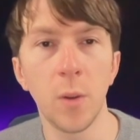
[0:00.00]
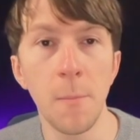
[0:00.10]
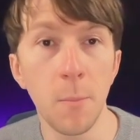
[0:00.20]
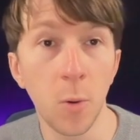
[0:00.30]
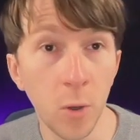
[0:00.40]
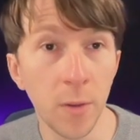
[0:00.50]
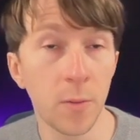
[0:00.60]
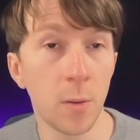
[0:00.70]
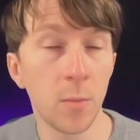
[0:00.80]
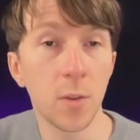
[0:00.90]
import
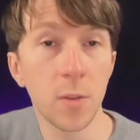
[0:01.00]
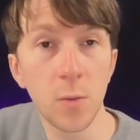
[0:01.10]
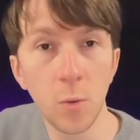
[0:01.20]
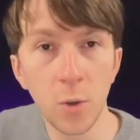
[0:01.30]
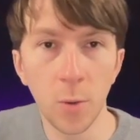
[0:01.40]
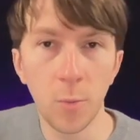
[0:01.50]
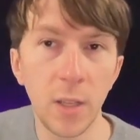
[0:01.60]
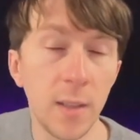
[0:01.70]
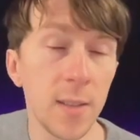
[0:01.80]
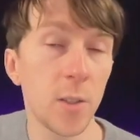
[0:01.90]
from the school community.